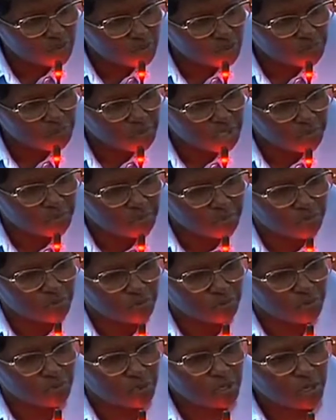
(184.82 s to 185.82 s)
will not be able
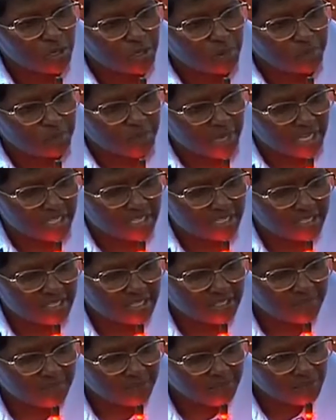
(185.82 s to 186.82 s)
to
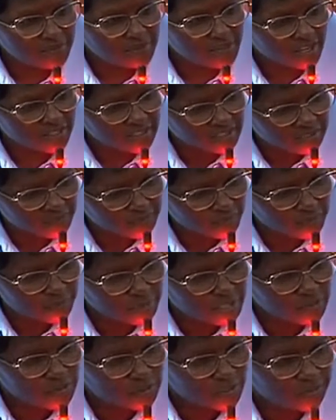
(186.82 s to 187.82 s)
pass that
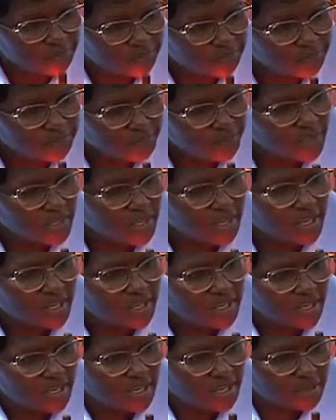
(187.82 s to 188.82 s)
information.
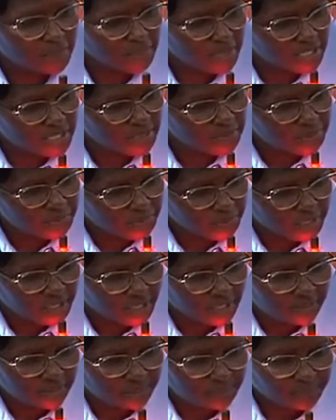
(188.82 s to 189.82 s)
And Madam
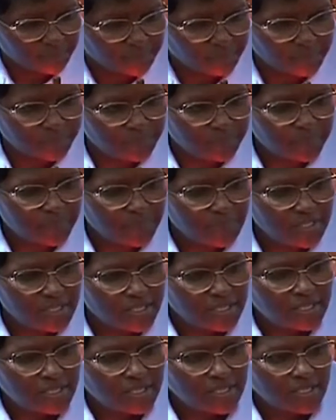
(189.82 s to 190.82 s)
Speaker,
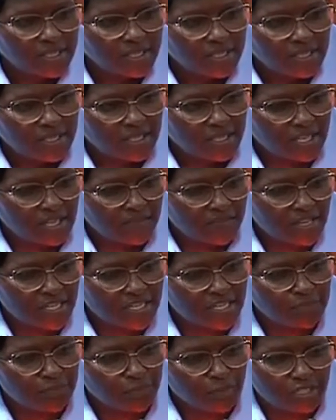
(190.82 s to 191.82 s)

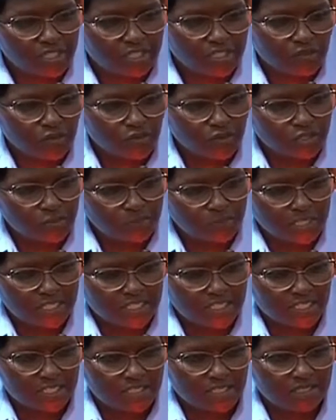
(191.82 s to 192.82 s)
even in political
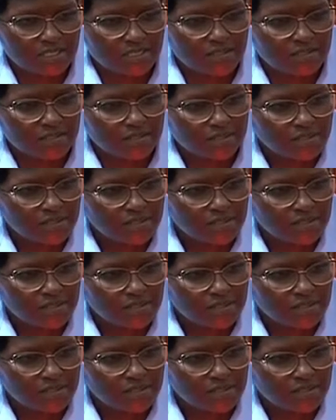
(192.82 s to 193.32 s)
spaces,